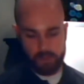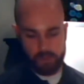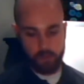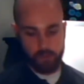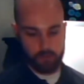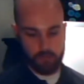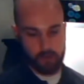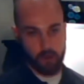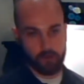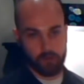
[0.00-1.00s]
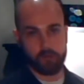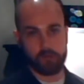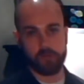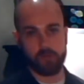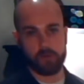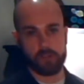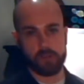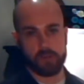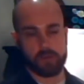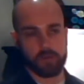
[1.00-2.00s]
And so they called it a reverse
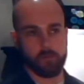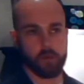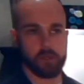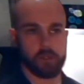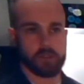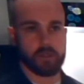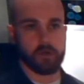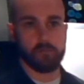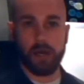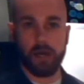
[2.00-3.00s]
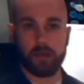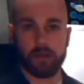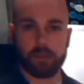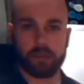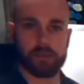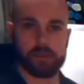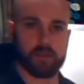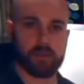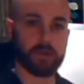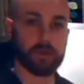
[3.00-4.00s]
mortgage. But because
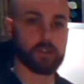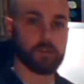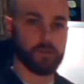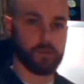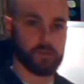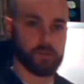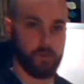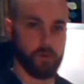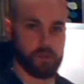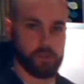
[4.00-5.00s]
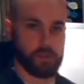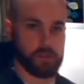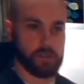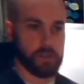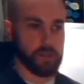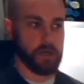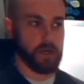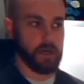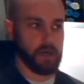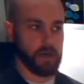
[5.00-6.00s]
the original first mortgages
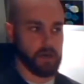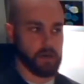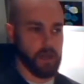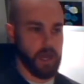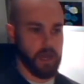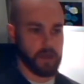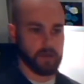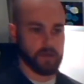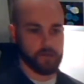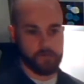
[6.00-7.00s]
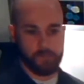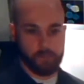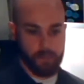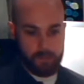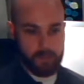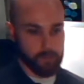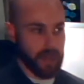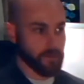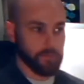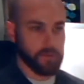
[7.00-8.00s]
had maybe a
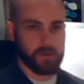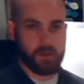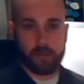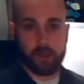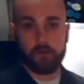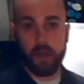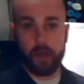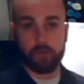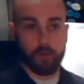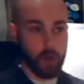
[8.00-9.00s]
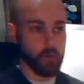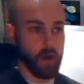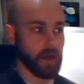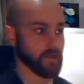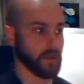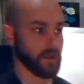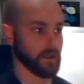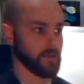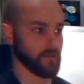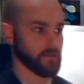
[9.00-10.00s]
bad reputation, I don't know why
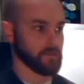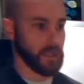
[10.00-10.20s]
they